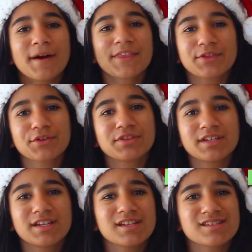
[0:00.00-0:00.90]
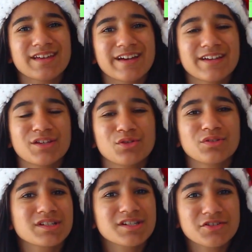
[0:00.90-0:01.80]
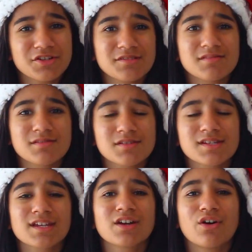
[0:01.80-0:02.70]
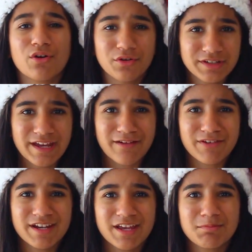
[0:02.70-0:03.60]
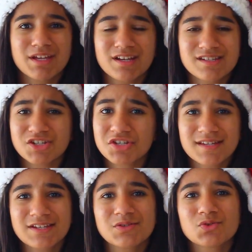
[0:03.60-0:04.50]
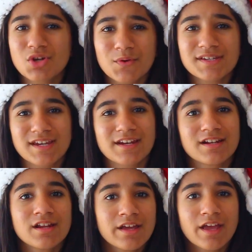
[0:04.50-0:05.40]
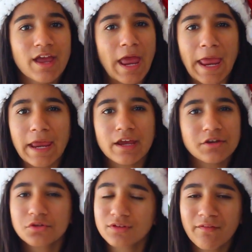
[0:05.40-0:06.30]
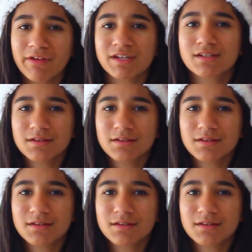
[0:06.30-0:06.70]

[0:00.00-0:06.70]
My third thing is that you listen to Christmas music all day, every day because it just gets you so excited and you love it.